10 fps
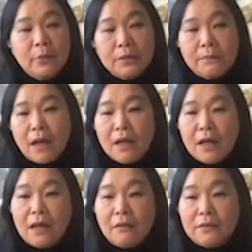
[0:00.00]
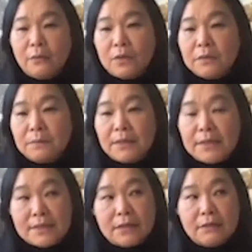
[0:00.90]
the word bangau, the water
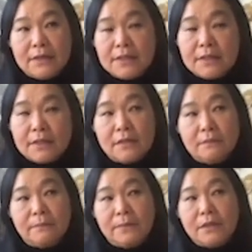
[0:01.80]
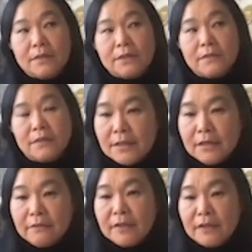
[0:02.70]
bird itself, is a bird
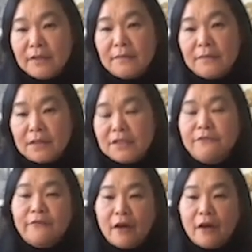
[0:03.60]
living in a